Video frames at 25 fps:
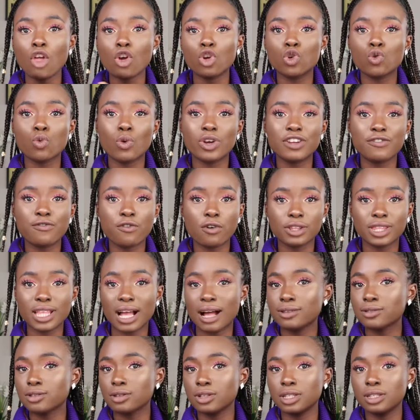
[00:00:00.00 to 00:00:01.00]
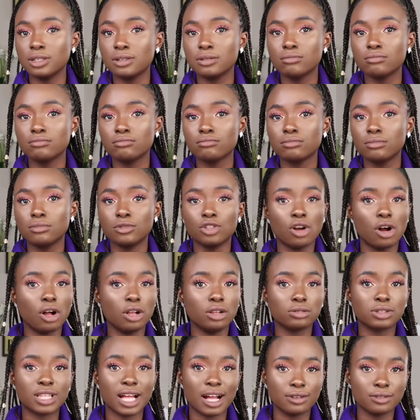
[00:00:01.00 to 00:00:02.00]

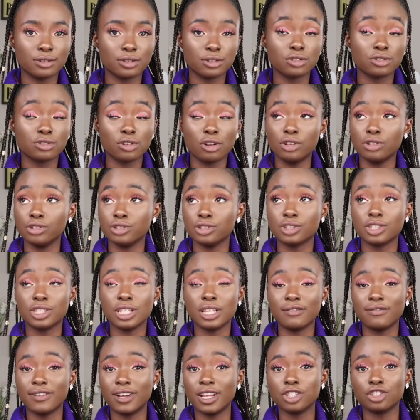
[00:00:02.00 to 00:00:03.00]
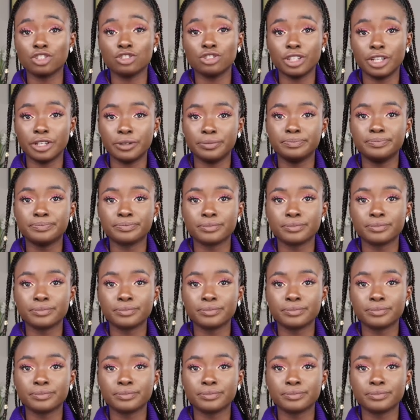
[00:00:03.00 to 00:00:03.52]
$24,000 in financial aid,